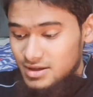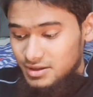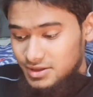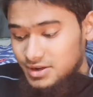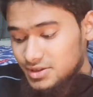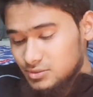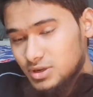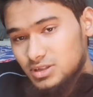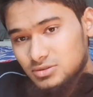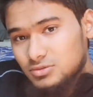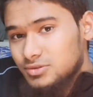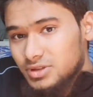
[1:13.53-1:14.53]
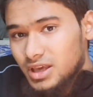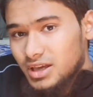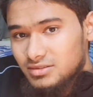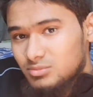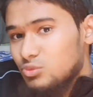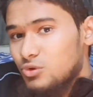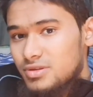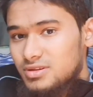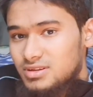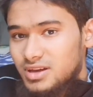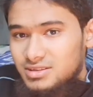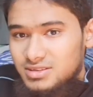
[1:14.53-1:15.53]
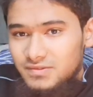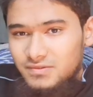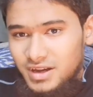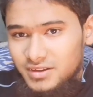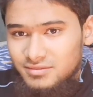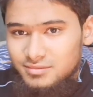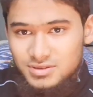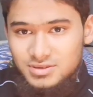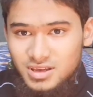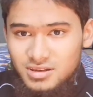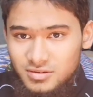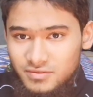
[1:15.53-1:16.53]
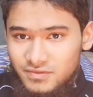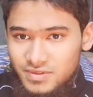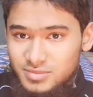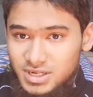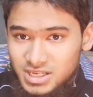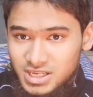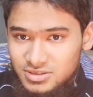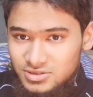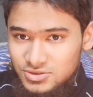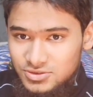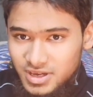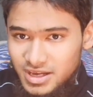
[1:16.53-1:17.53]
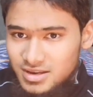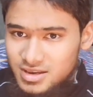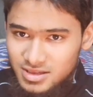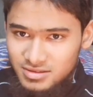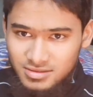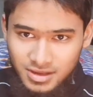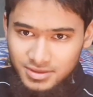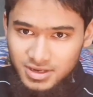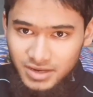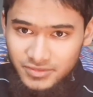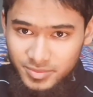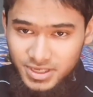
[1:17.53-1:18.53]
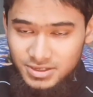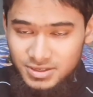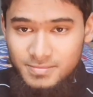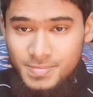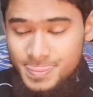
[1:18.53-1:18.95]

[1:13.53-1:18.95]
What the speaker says: They're the one who create more than 95% of the money in the society, not the government.